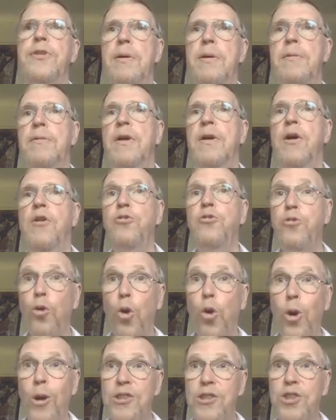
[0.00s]
they
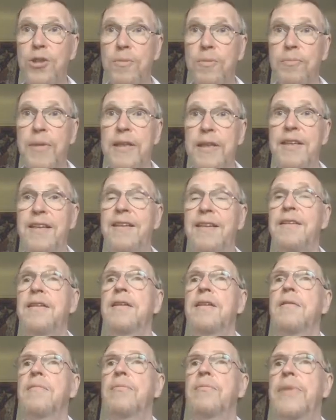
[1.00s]
forge money,
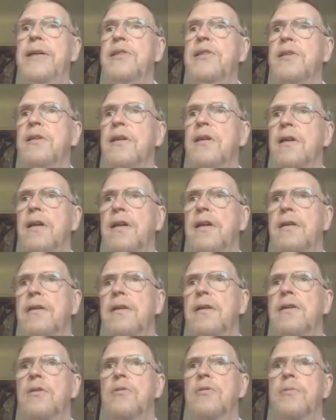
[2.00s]
basically
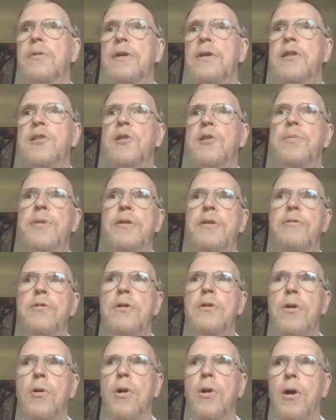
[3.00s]
the ECB
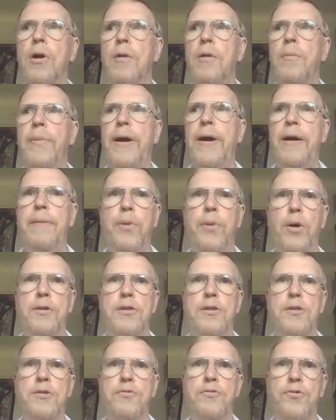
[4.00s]
would no longer buy
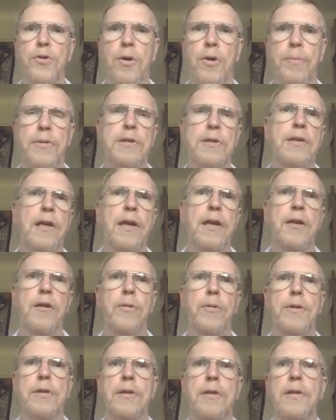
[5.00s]
bonds from the
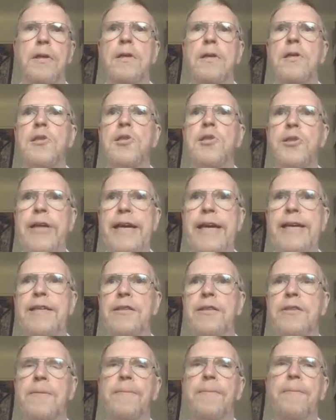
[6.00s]
delinquent
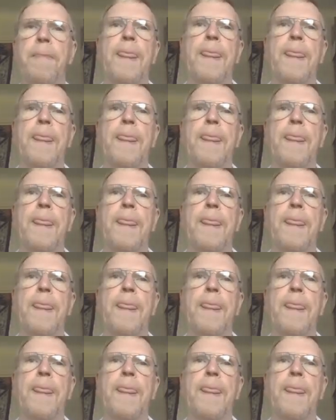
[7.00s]
state.